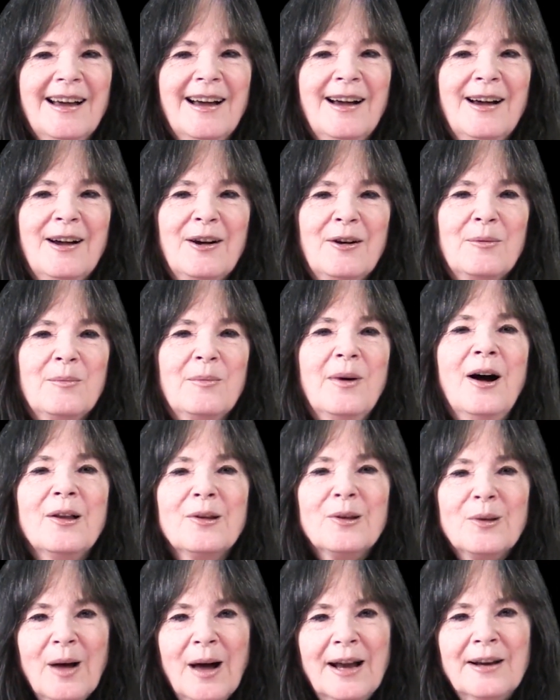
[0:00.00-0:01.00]
A
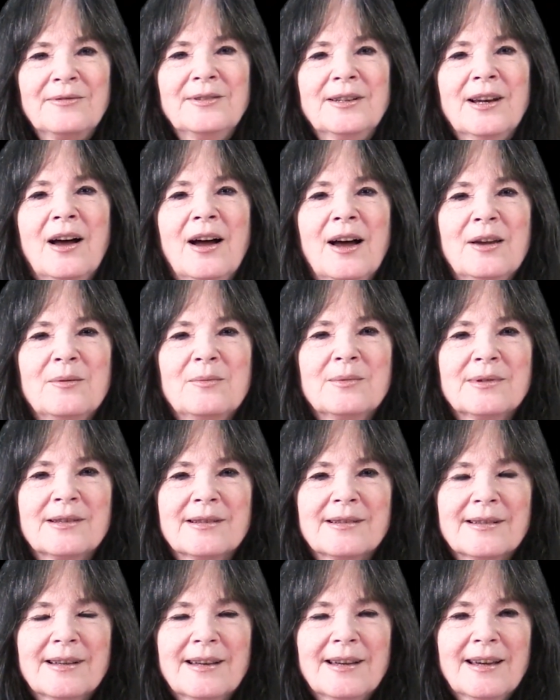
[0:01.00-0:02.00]
lot of
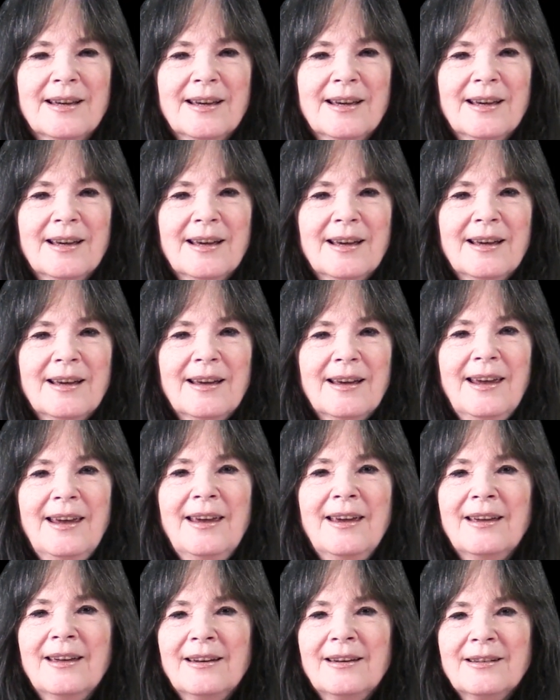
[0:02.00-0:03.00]
times
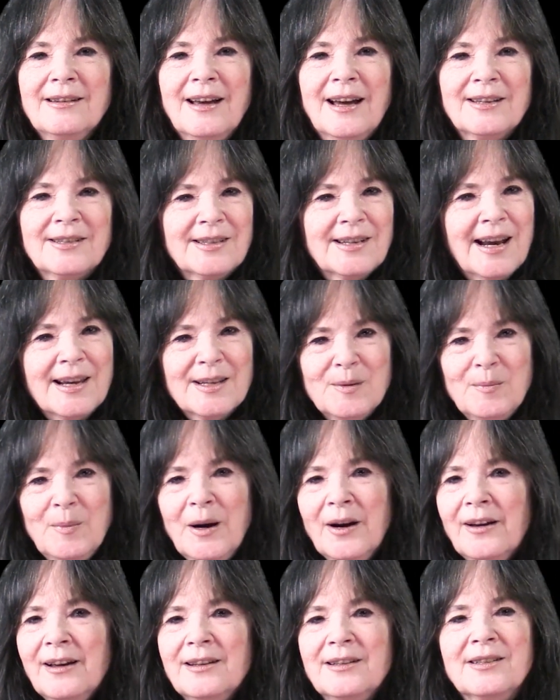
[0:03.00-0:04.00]
in a
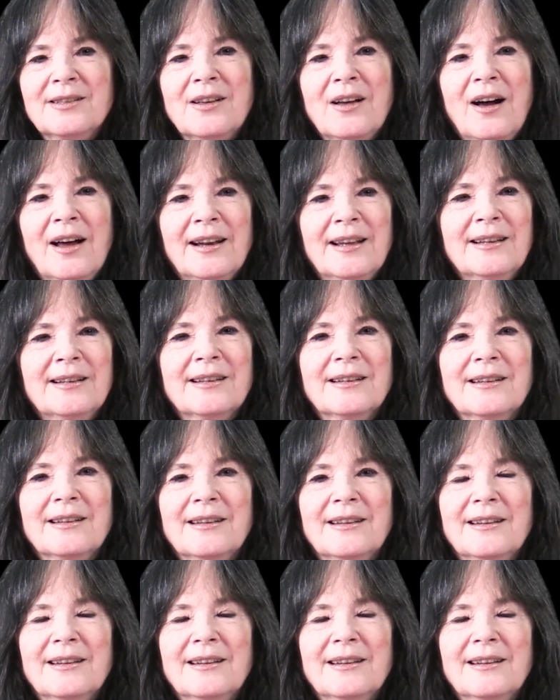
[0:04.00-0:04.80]
Shakespearean sonnet,